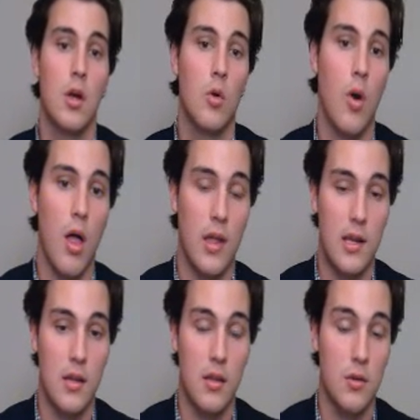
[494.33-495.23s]

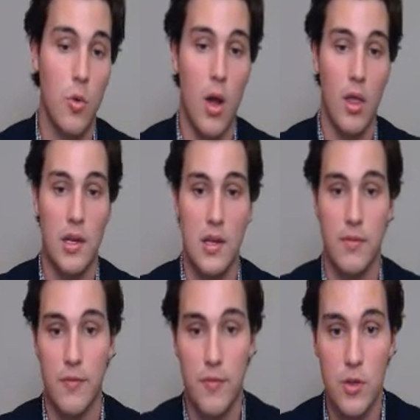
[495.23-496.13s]
quality of
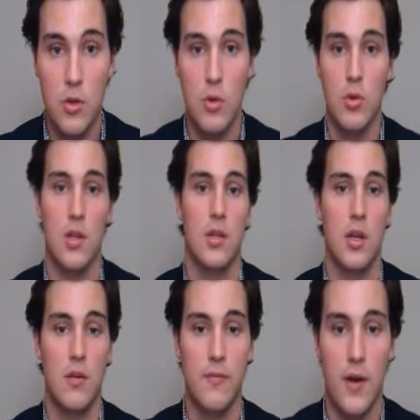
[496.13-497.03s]
the food and the
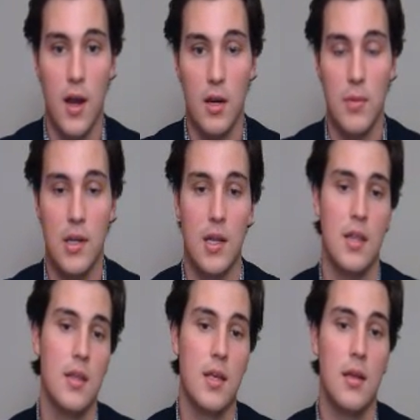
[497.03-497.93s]
good environment,
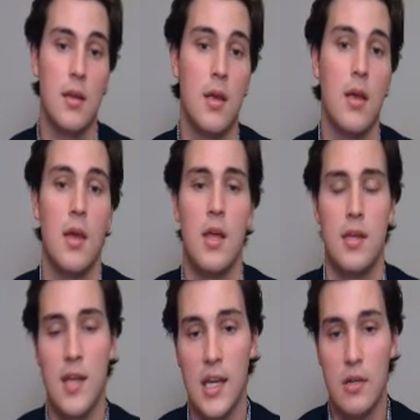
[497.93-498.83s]
and then
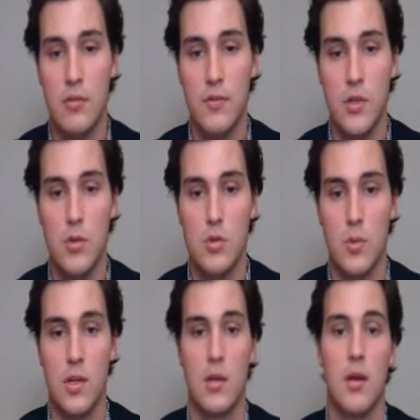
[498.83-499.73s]
negative reviews
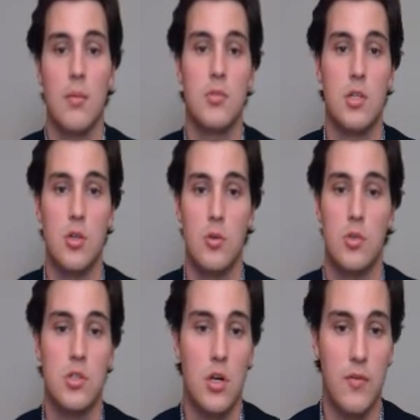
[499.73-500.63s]
when it comes to
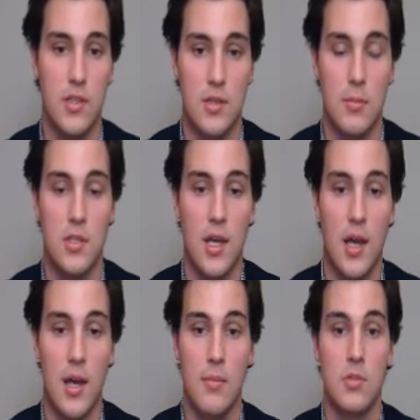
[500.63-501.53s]
service
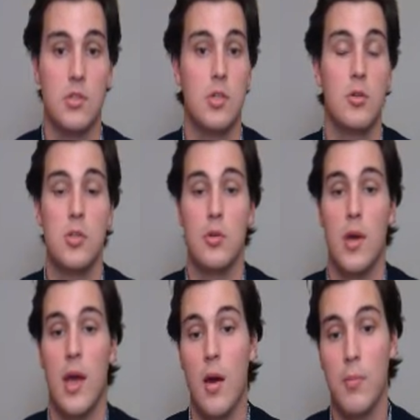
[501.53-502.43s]
sometimes due to
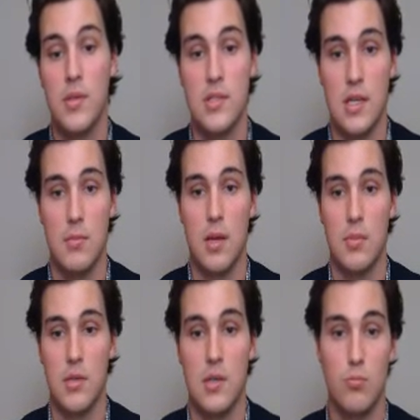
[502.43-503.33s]
how busy it may
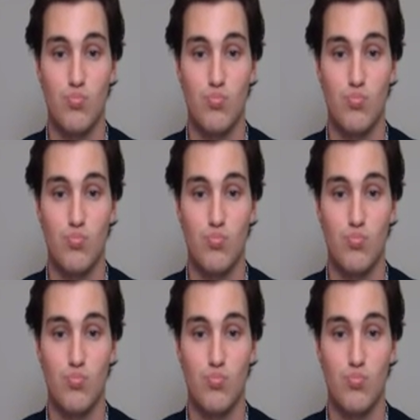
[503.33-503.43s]
be.